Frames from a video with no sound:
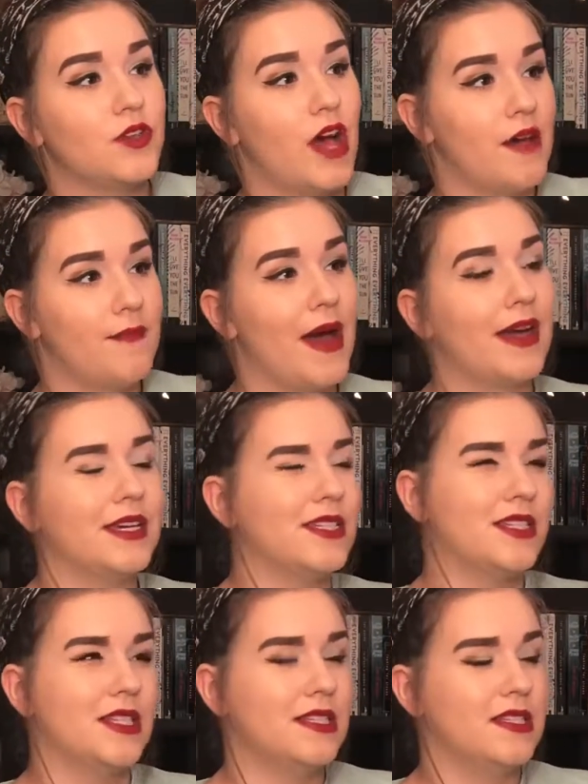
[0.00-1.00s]
dive back
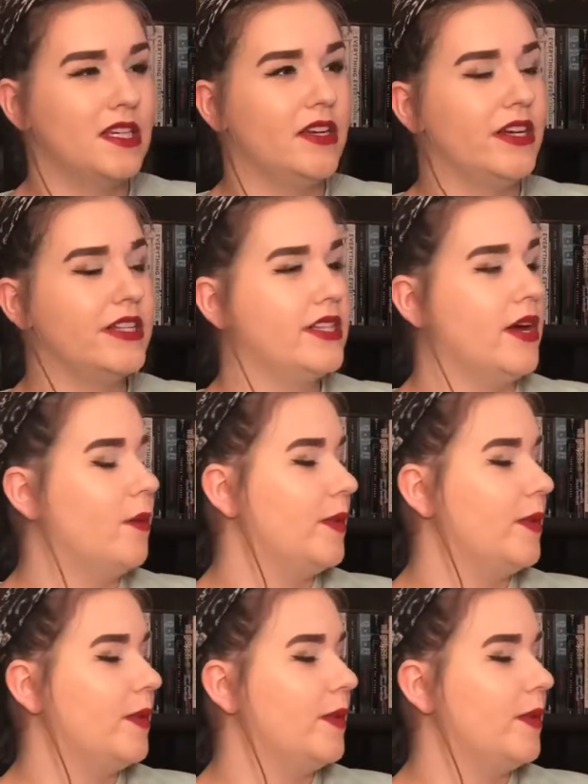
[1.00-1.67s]
into the series though,